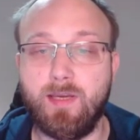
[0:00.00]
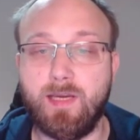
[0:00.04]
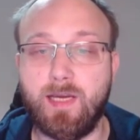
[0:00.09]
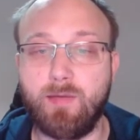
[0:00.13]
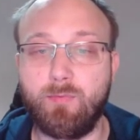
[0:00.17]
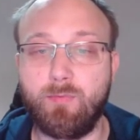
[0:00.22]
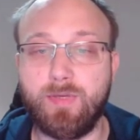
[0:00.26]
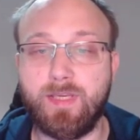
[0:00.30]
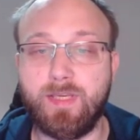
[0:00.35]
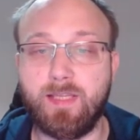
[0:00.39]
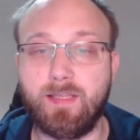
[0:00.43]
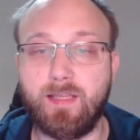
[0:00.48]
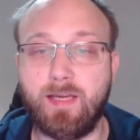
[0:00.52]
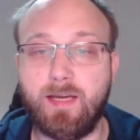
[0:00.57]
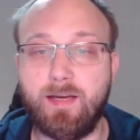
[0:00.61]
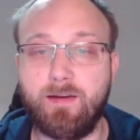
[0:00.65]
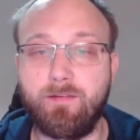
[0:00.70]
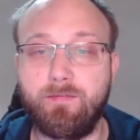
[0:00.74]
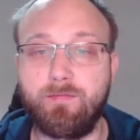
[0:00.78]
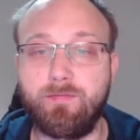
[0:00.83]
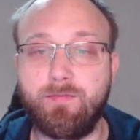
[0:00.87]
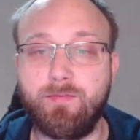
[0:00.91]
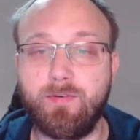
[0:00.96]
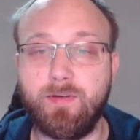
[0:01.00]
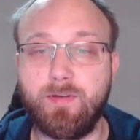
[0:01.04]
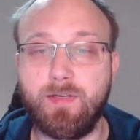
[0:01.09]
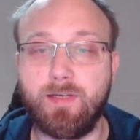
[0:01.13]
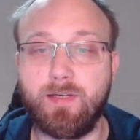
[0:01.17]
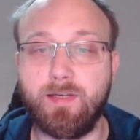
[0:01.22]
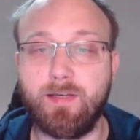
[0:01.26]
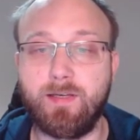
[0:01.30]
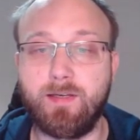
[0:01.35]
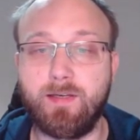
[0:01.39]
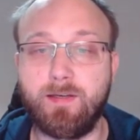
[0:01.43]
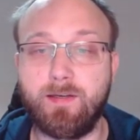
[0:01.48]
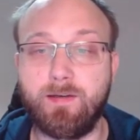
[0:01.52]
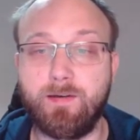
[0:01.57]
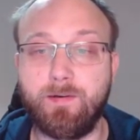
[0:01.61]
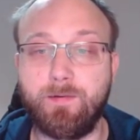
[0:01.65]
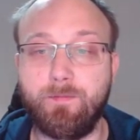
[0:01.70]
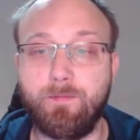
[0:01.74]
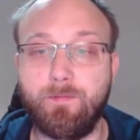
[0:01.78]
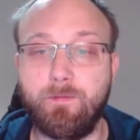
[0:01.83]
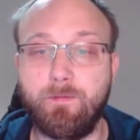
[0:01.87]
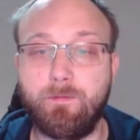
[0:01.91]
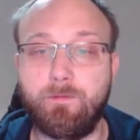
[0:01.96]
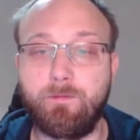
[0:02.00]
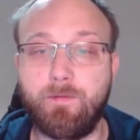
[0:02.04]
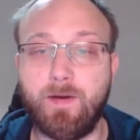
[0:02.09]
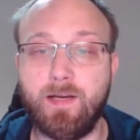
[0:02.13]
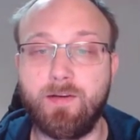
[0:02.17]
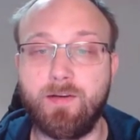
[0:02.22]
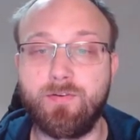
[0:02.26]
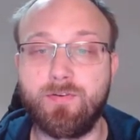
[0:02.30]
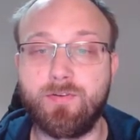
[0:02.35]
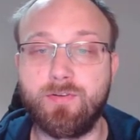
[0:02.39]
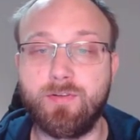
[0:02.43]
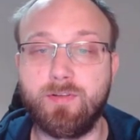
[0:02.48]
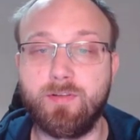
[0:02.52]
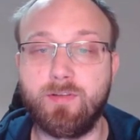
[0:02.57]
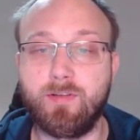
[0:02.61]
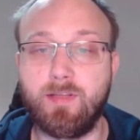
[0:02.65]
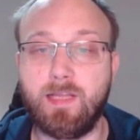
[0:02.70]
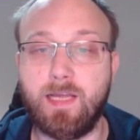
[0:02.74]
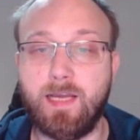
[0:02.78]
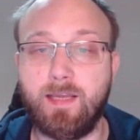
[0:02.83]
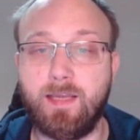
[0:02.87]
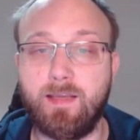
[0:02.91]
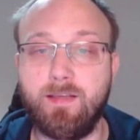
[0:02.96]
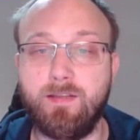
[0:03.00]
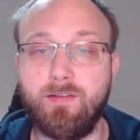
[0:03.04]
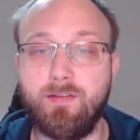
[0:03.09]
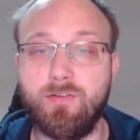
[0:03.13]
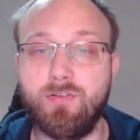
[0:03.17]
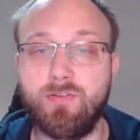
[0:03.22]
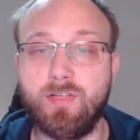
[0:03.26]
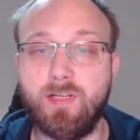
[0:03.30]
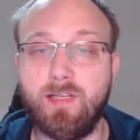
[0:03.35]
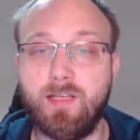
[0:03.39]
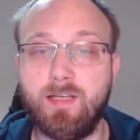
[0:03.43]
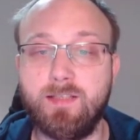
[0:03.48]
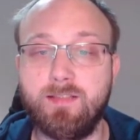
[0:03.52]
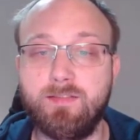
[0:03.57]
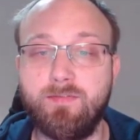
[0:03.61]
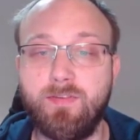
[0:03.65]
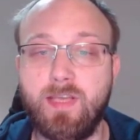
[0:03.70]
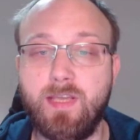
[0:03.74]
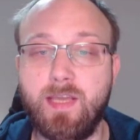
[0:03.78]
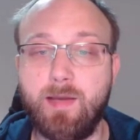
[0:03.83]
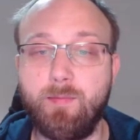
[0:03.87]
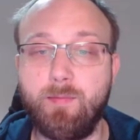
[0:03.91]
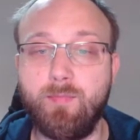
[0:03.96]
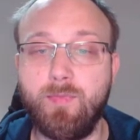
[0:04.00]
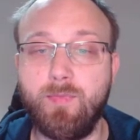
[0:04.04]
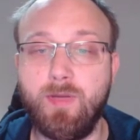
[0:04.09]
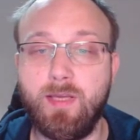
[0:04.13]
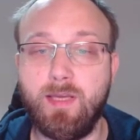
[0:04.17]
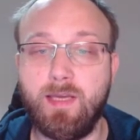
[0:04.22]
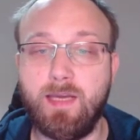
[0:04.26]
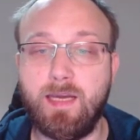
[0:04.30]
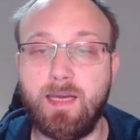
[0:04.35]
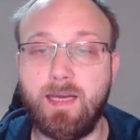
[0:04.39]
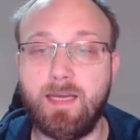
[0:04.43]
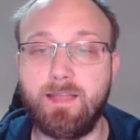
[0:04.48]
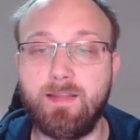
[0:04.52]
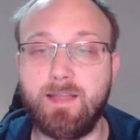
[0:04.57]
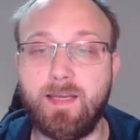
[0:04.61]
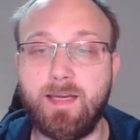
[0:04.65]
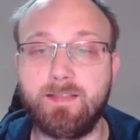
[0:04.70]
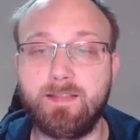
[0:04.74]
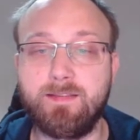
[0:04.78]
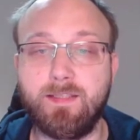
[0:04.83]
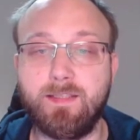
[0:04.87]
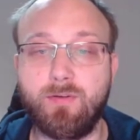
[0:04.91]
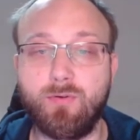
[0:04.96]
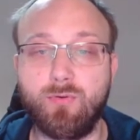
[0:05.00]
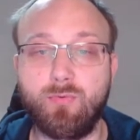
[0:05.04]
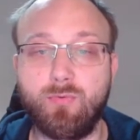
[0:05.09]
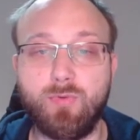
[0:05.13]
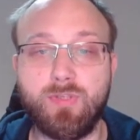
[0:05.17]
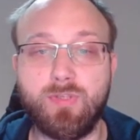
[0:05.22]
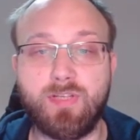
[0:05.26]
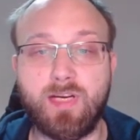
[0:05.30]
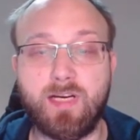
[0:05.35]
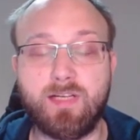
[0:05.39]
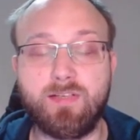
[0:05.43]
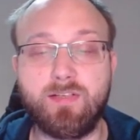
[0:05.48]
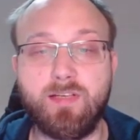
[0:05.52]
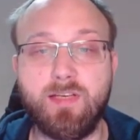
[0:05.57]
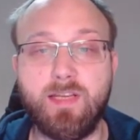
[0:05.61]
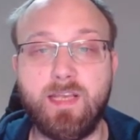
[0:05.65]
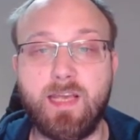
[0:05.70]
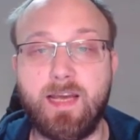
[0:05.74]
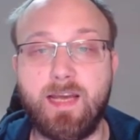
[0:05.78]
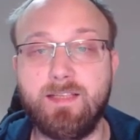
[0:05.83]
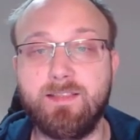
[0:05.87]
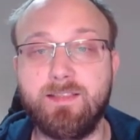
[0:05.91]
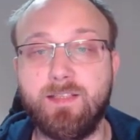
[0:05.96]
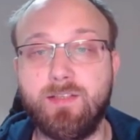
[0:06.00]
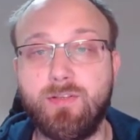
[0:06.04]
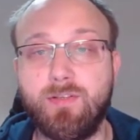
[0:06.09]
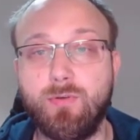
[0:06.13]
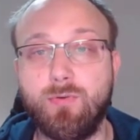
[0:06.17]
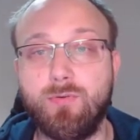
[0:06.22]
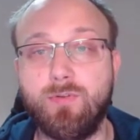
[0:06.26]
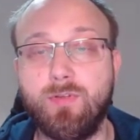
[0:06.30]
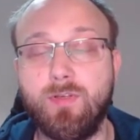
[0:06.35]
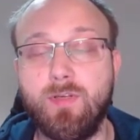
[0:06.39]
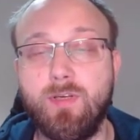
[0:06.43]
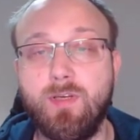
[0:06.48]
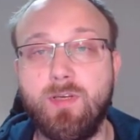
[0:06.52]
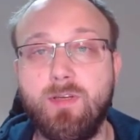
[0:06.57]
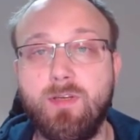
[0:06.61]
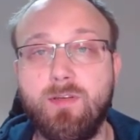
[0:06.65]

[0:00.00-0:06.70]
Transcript: And we can have a function like initialize VM and execute, which actually execute